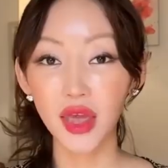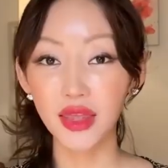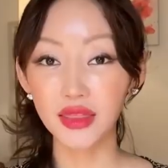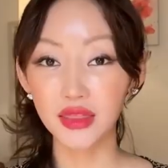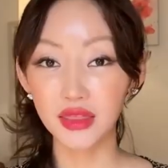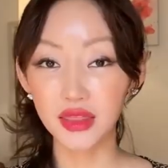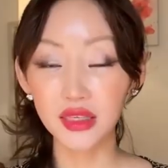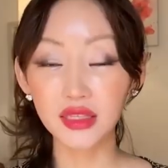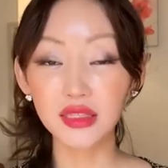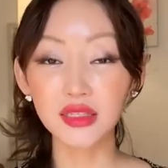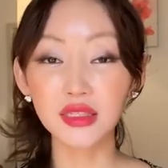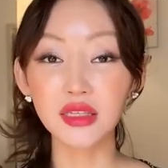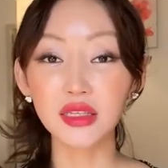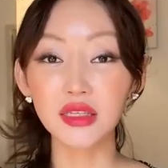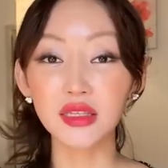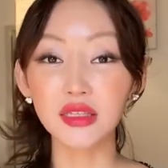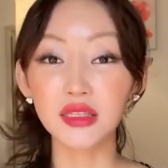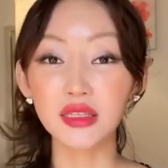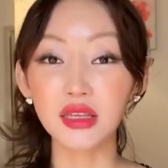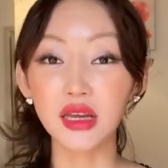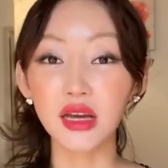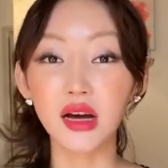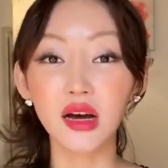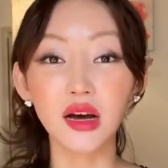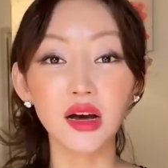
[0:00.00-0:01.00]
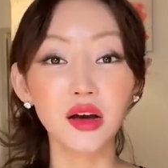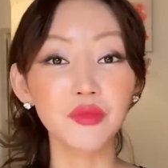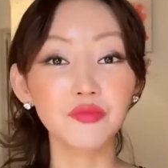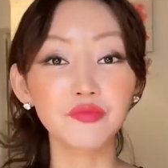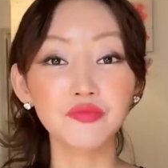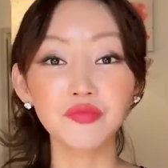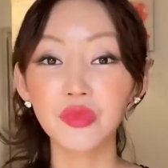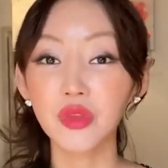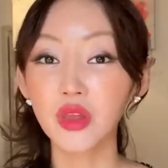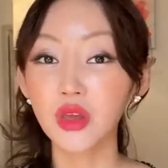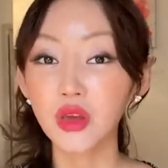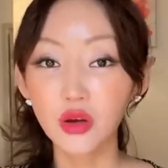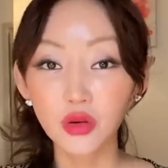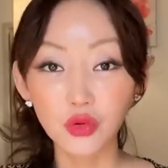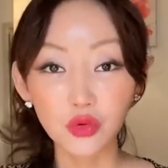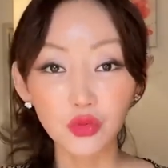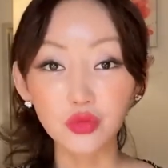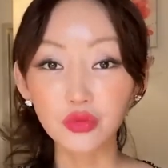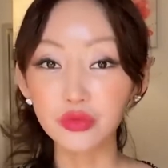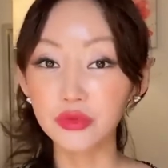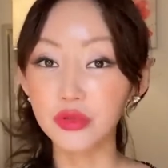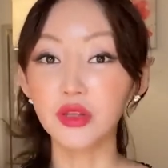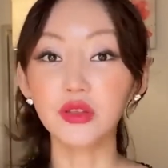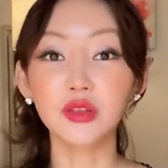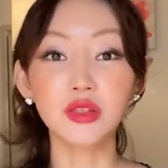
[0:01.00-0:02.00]
And this is the
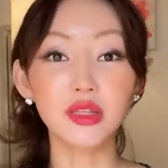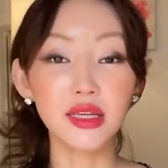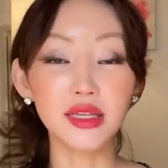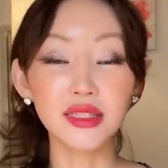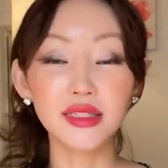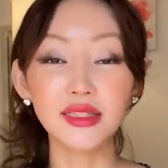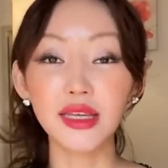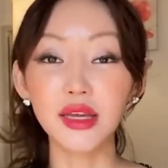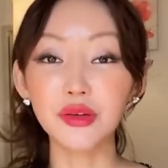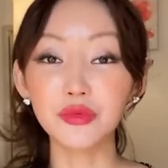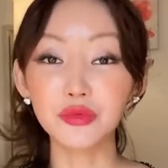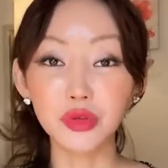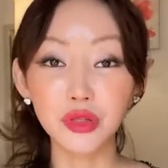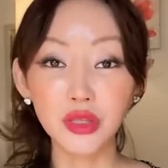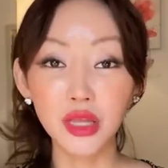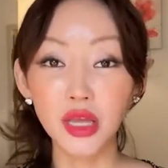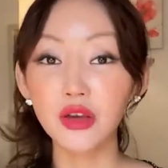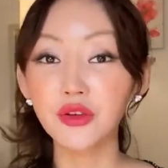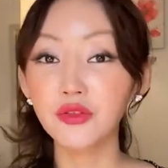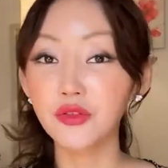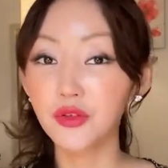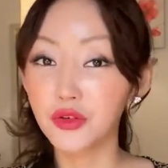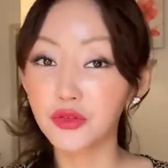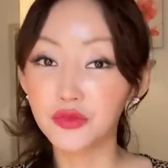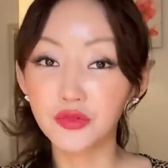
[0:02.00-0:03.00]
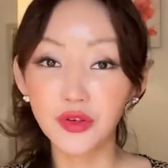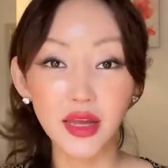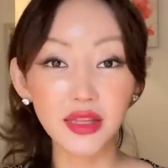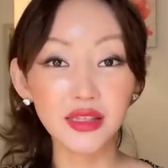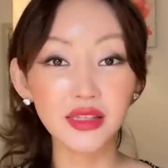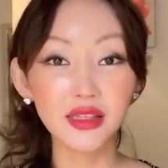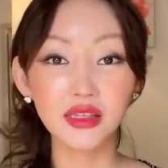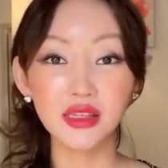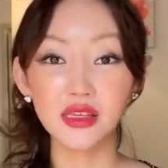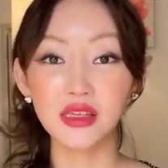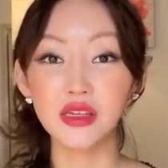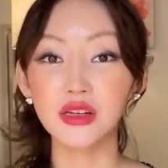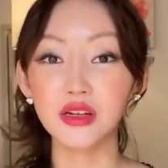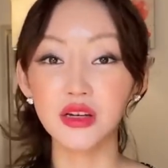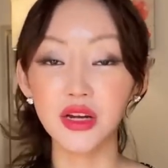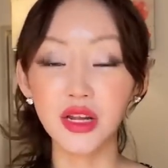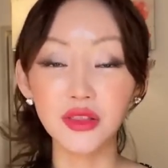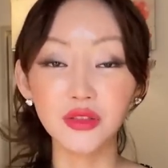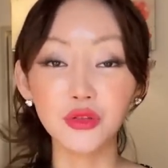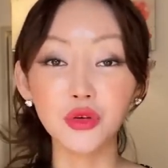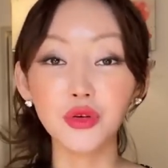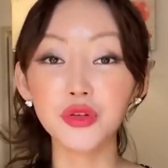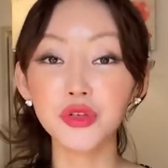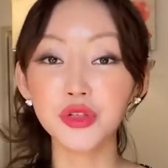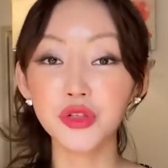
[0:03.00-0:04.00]
things that we take for granted here
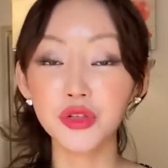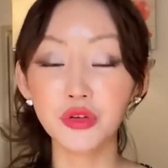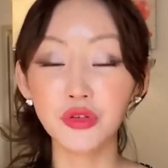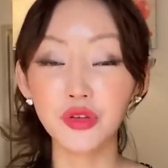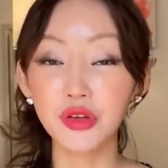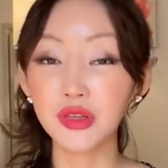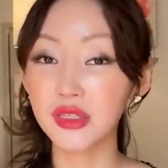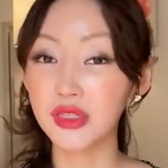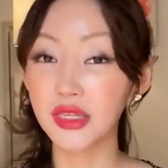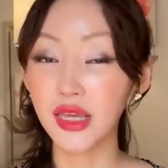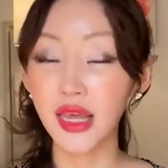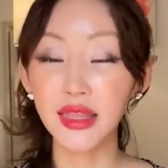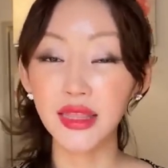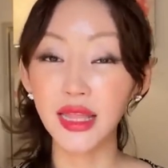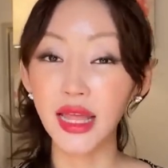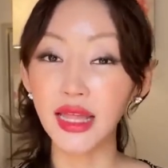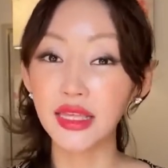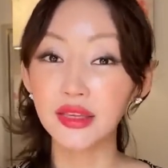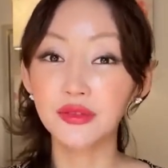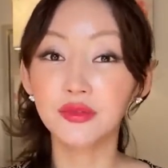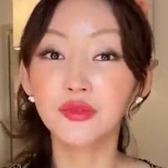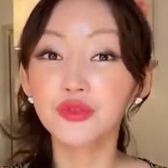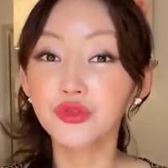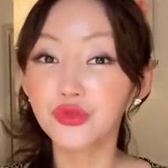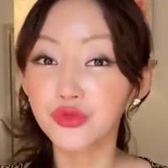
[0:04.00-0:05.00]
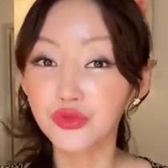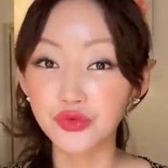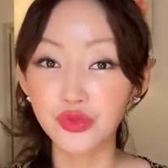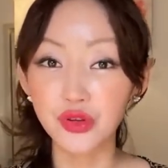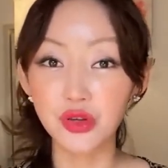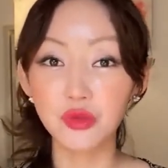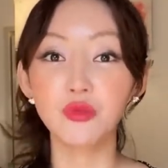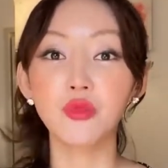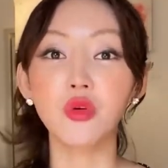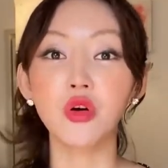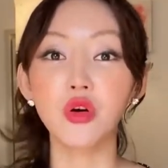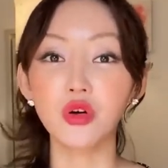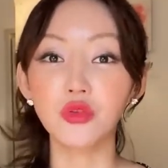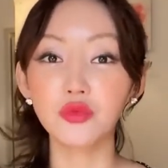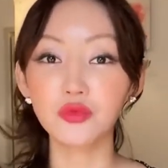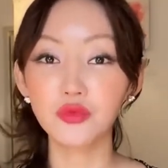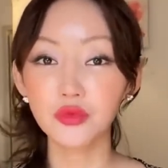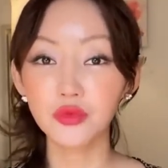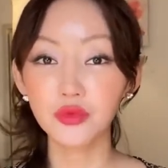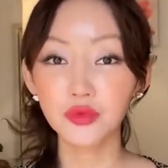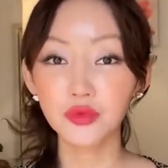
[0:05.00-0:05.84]
and North Koreans cannot even dream of.